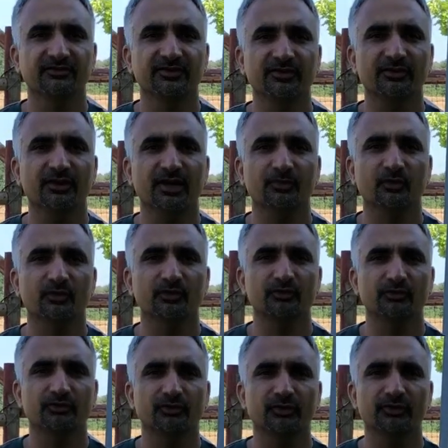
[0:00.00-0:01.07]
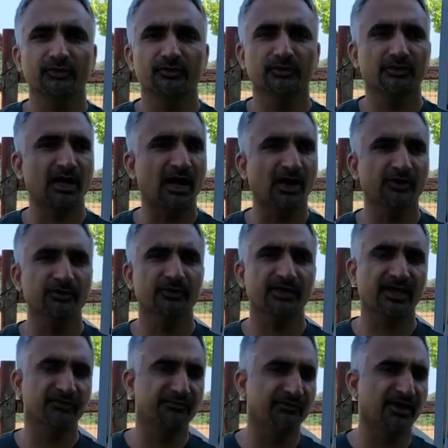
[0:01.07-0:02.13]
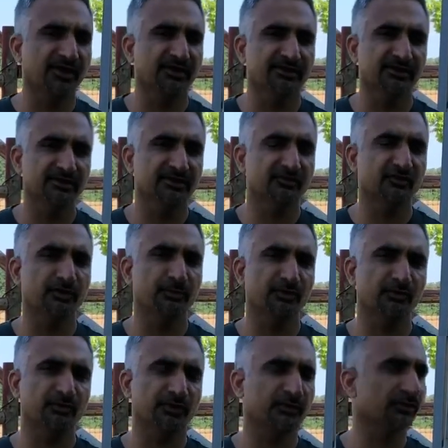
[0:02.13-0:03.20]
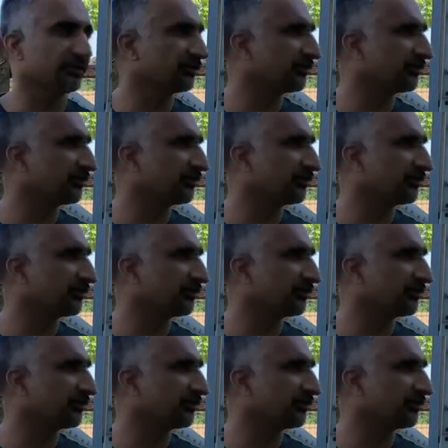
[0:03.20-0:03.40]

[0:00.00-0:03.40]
video I'm going to show you how you can find the cheapest way to